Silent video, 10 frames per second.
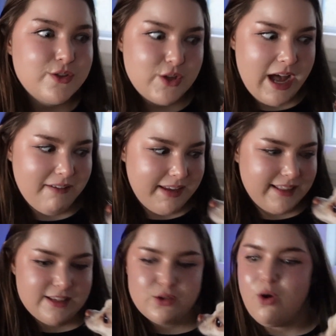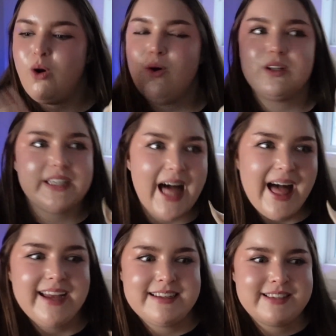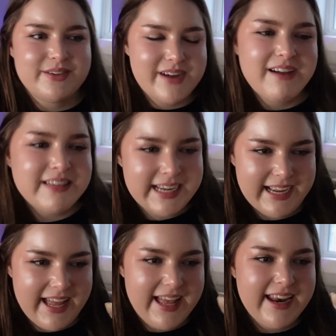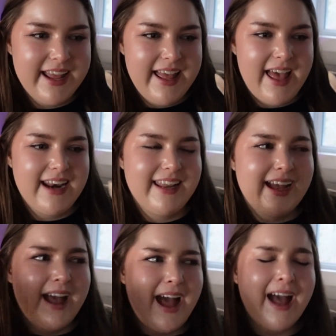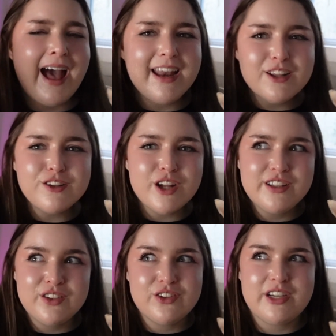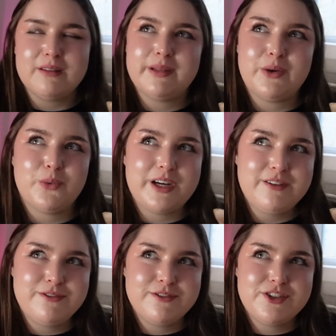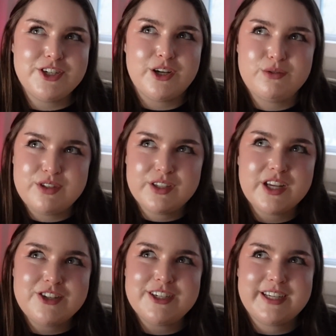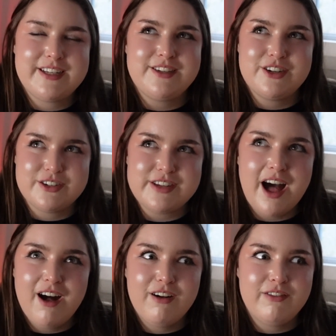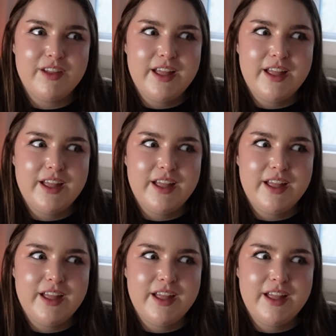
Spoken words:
So I have like this whole lie surrounding it. And like, I had a thought the other day. I'm like, what if she goes to Lush and gets it herself?